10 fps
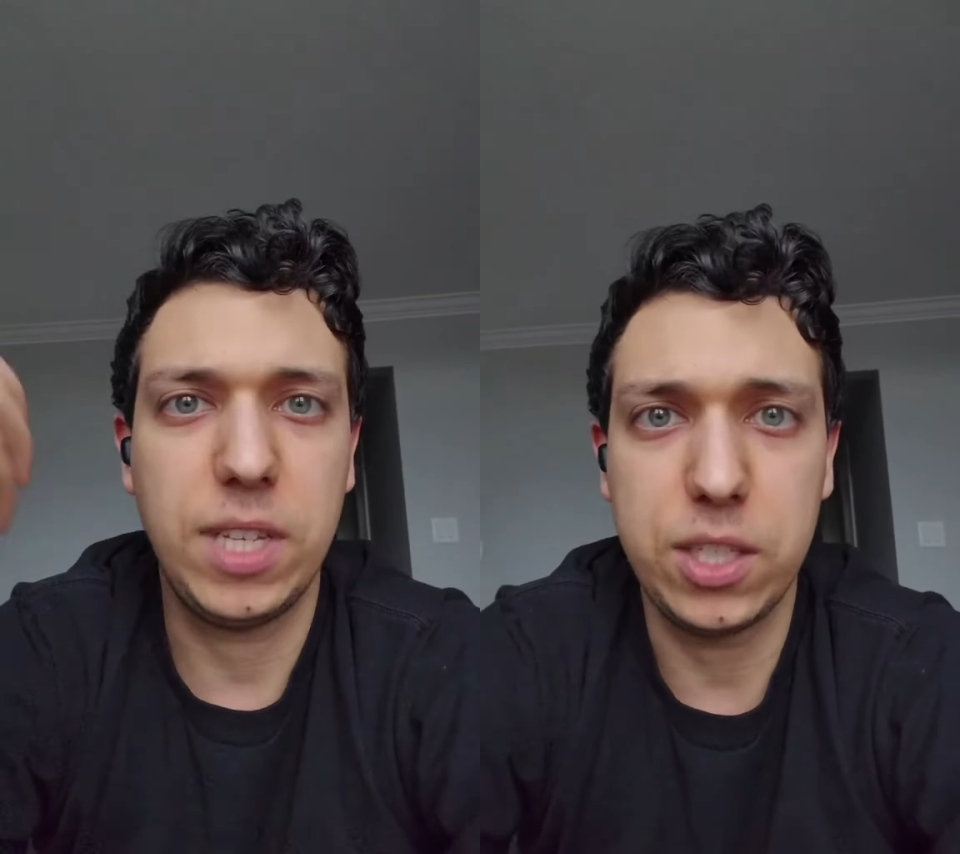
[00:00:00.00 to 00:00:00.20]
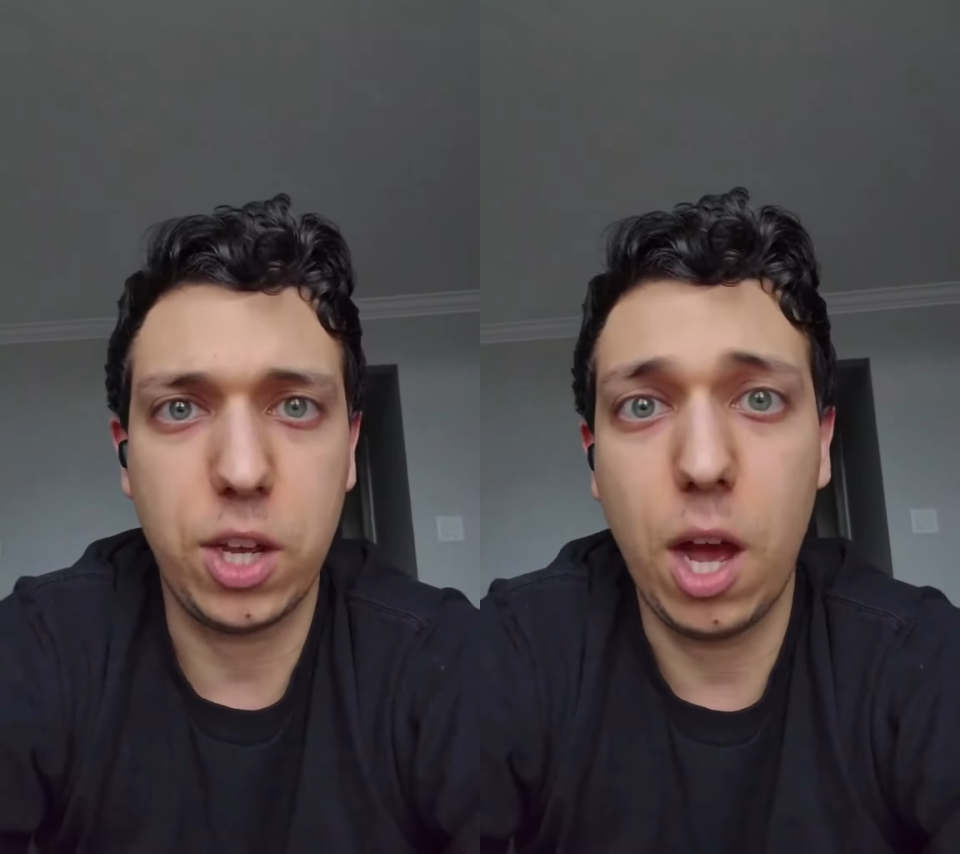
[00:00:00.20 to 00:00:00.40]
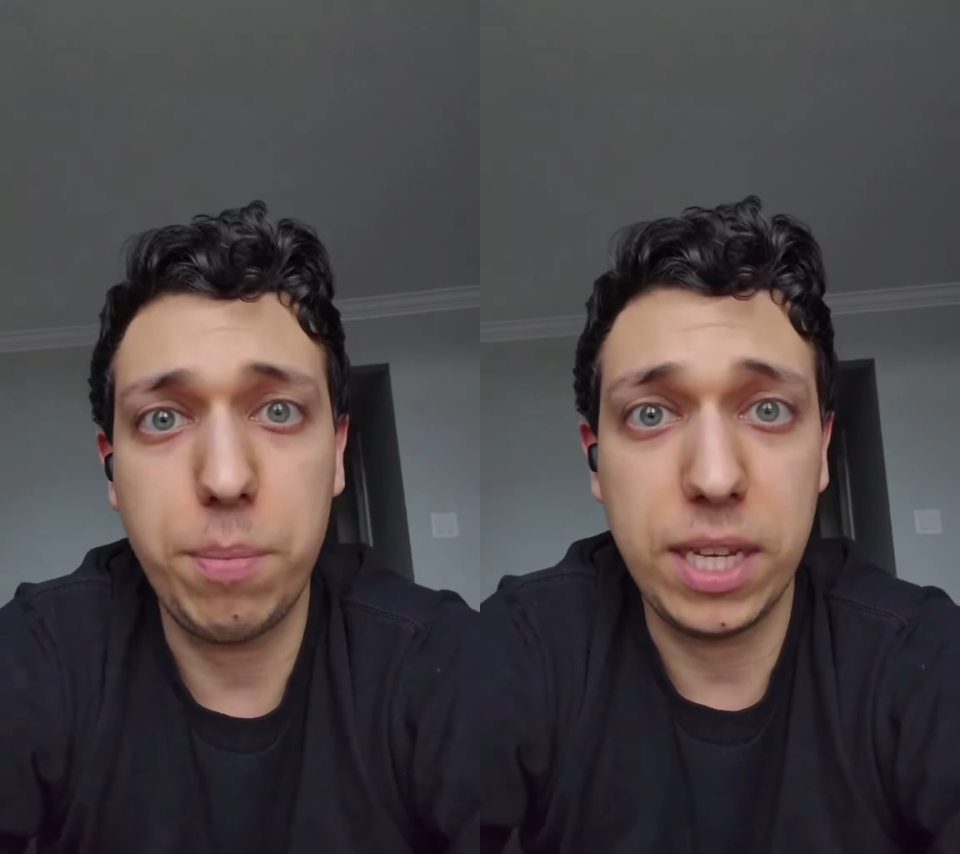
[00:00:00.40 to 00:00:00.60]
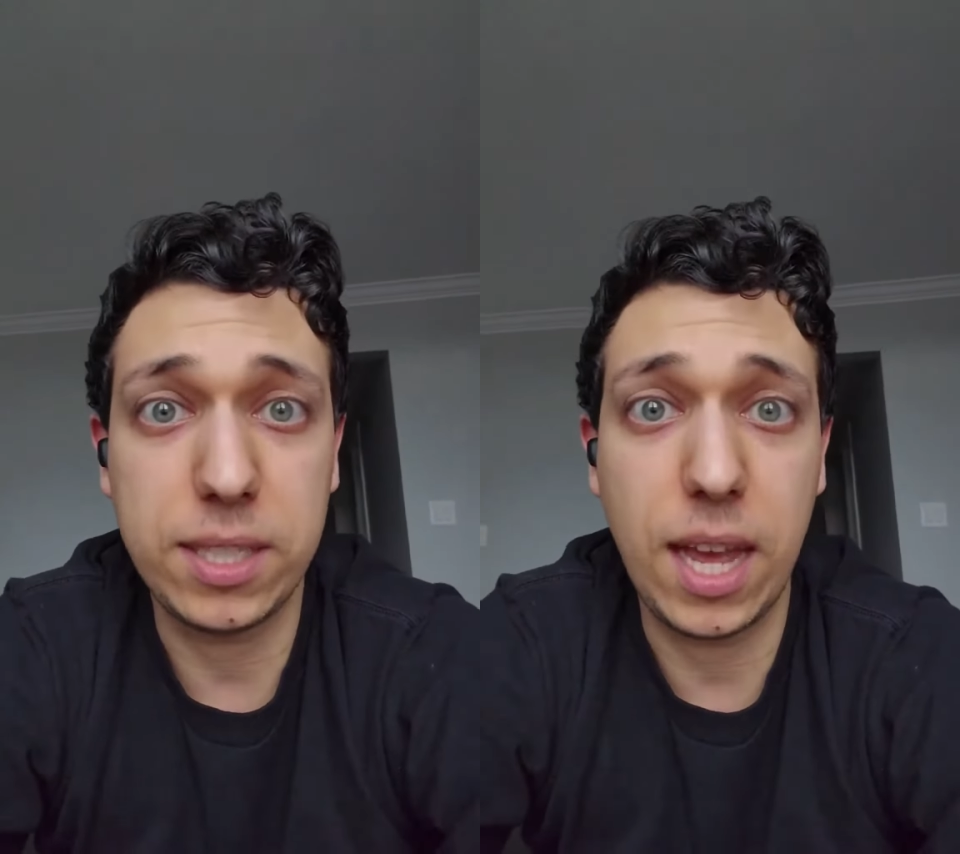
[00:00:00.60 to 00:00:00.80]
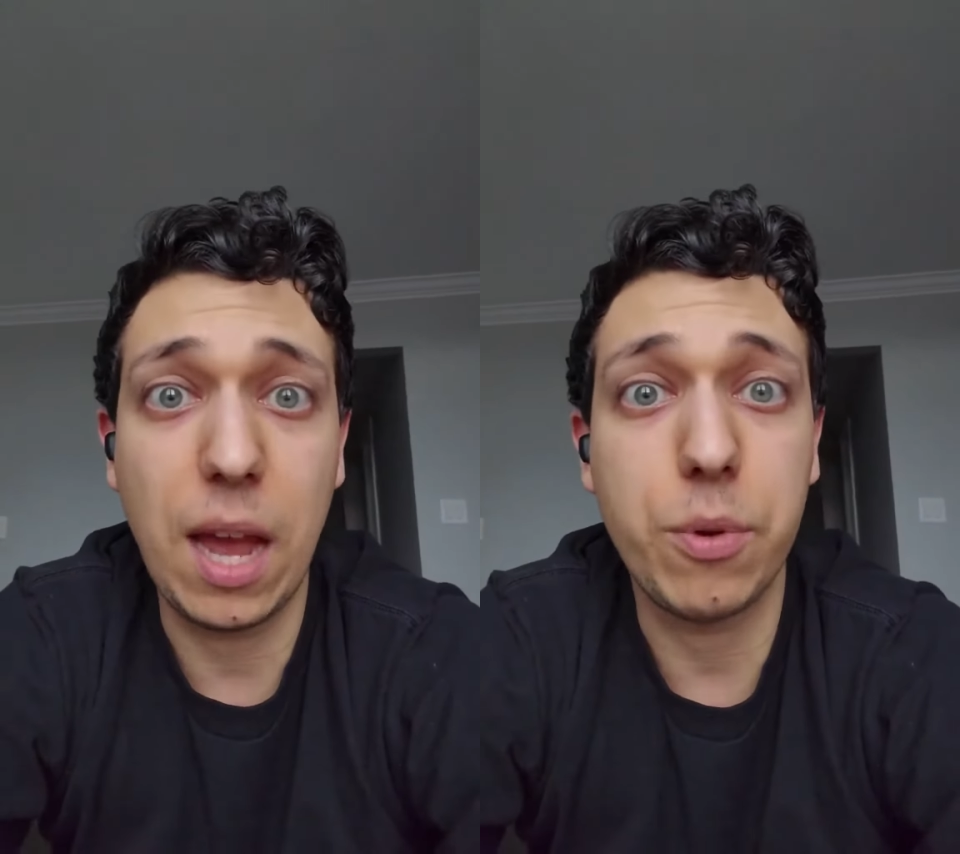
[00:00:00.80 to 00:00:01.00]
He's a
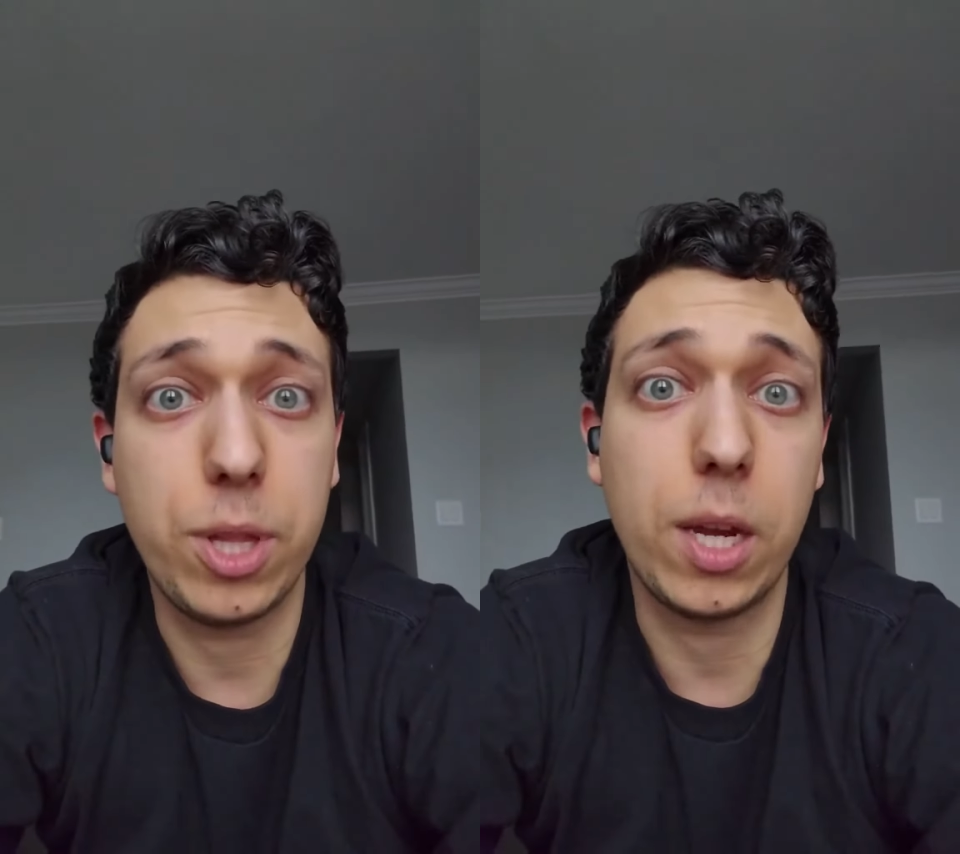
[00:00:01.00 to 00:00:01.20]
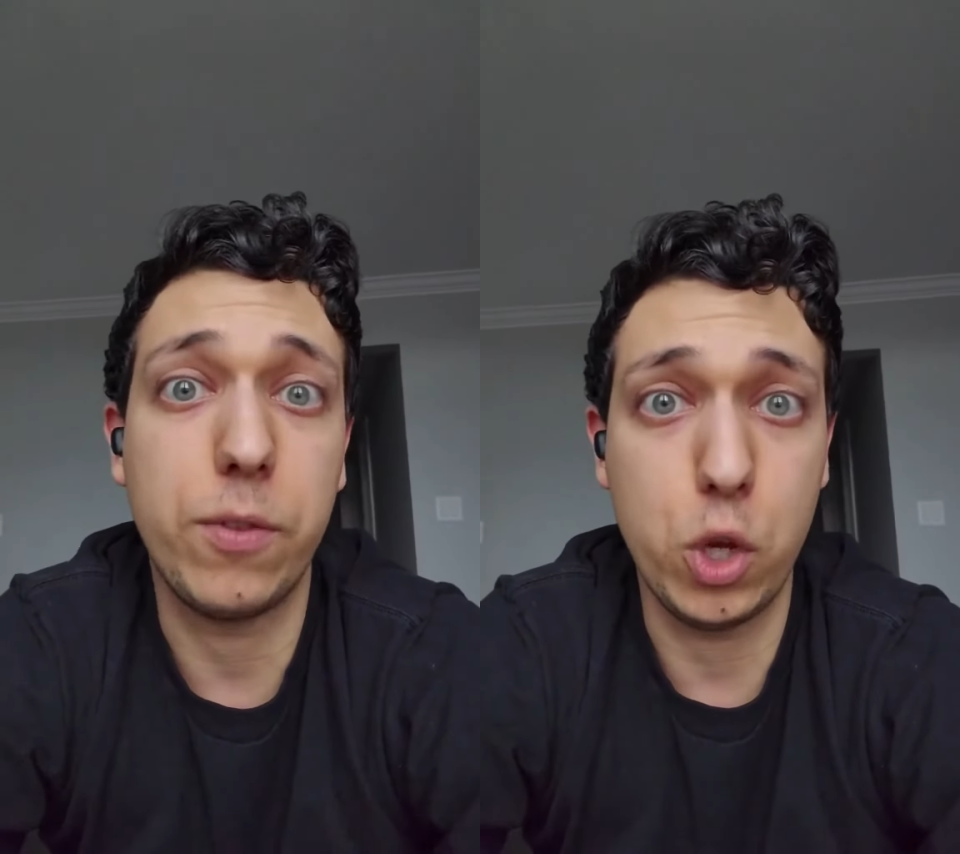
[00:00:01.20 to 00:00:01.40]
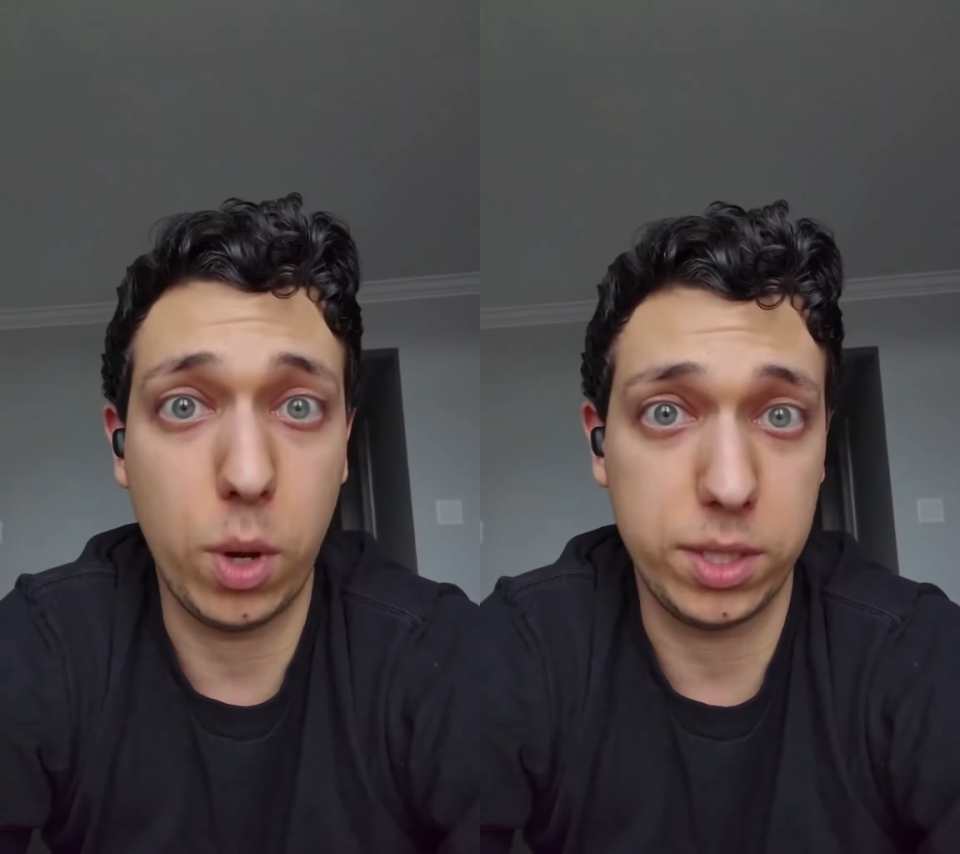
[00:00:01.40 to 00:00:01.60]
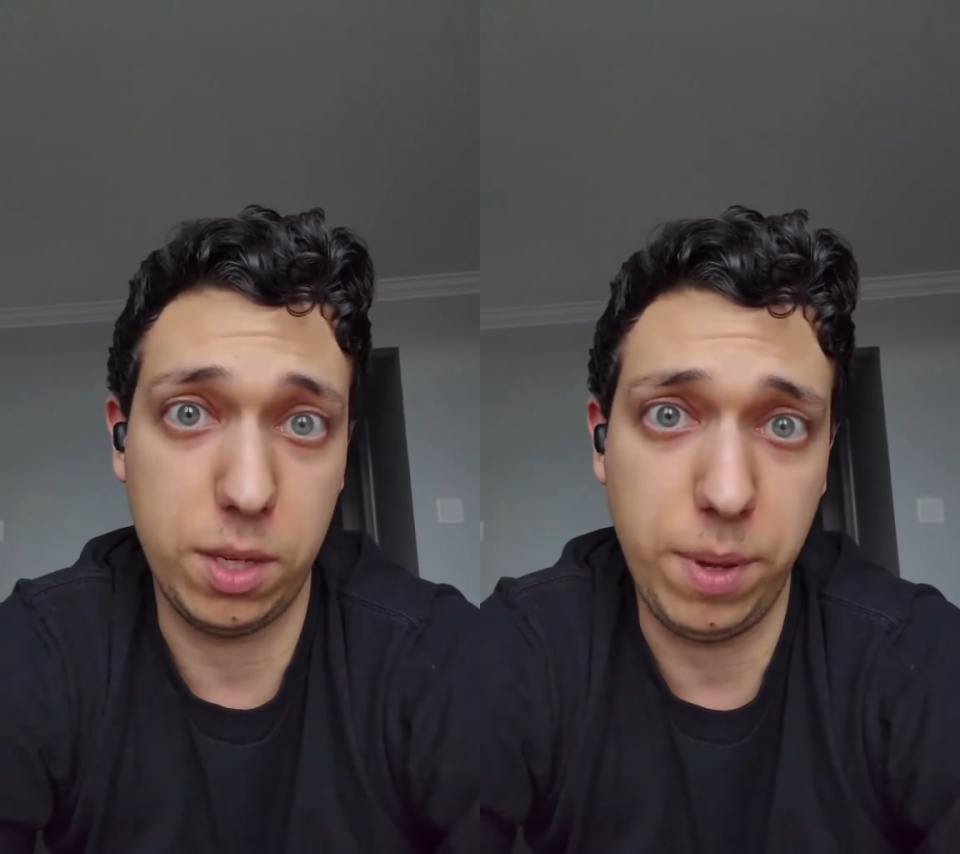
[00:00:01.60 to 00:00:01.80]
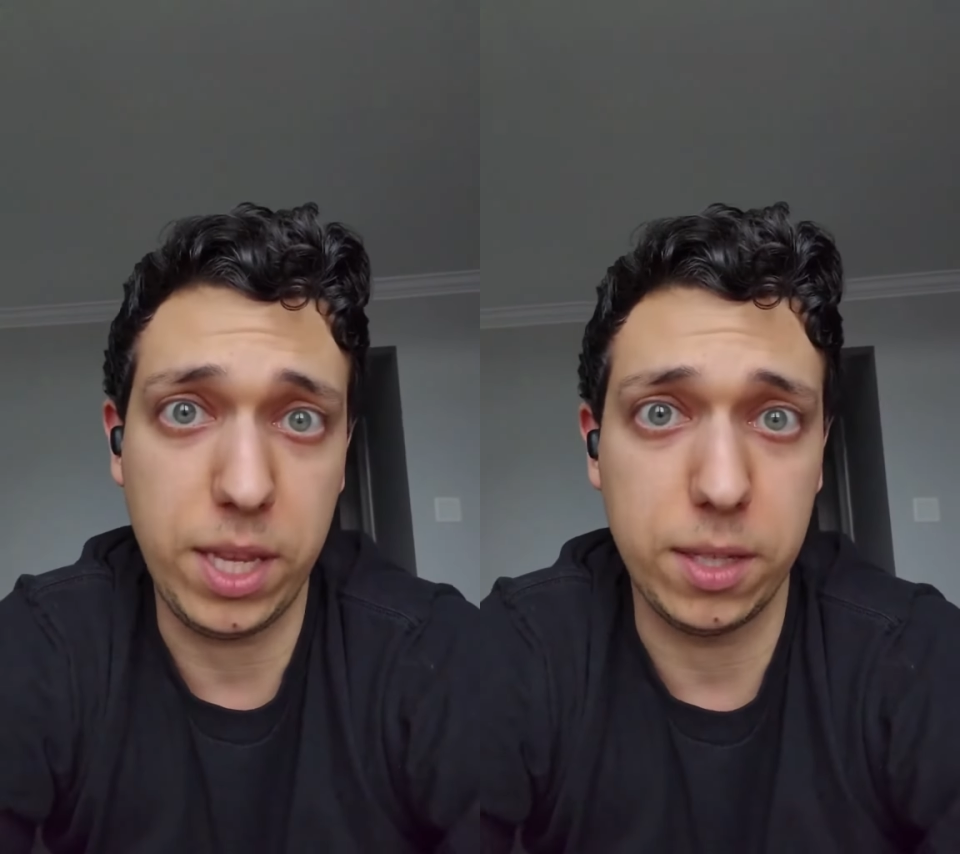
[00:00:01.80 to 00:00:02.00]
complex guy with a lot of
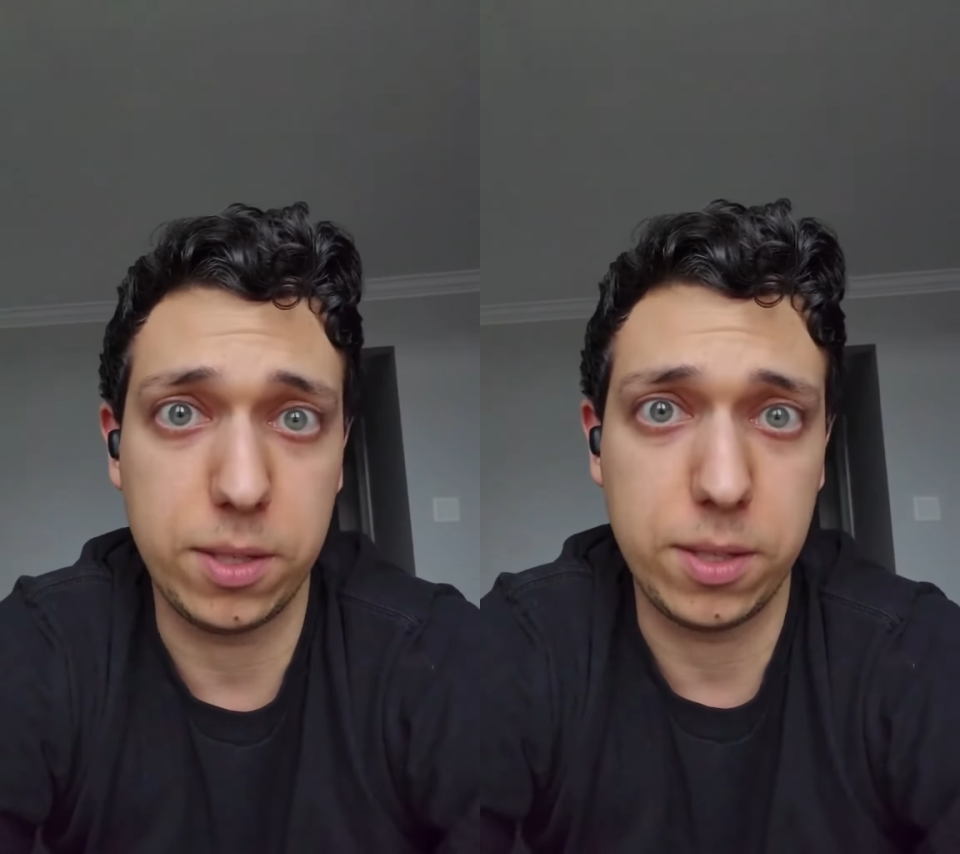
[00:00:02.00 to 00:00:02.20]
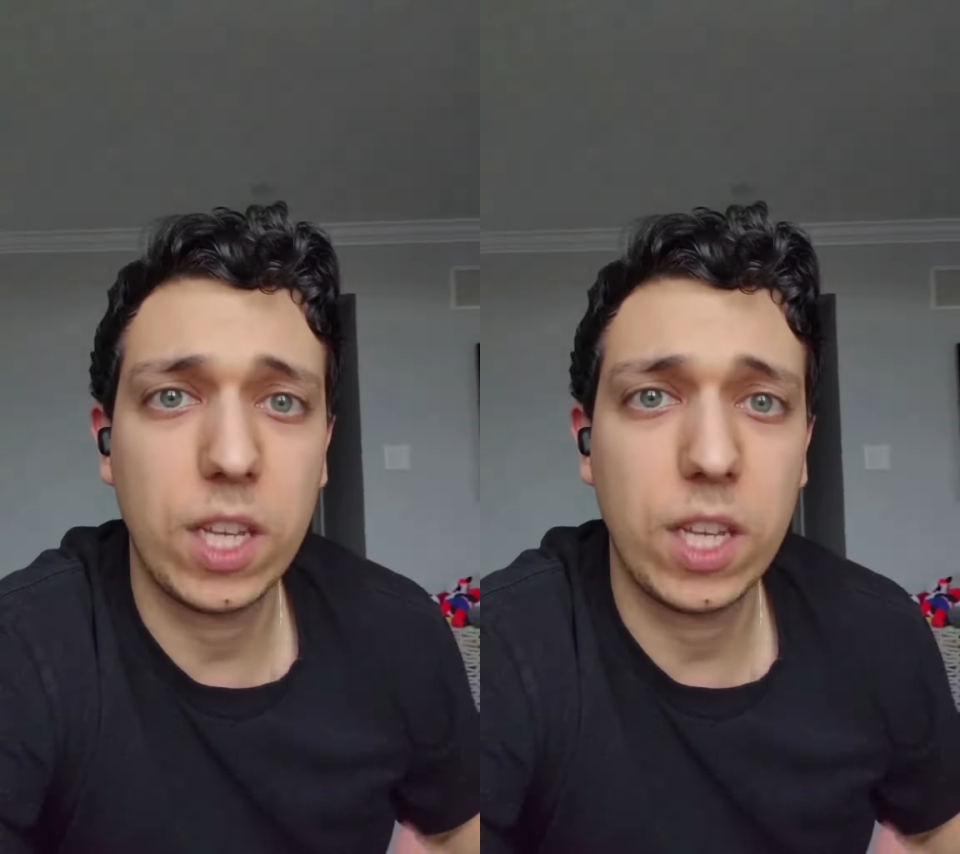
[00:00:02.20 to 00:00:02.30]
nuanced opinions.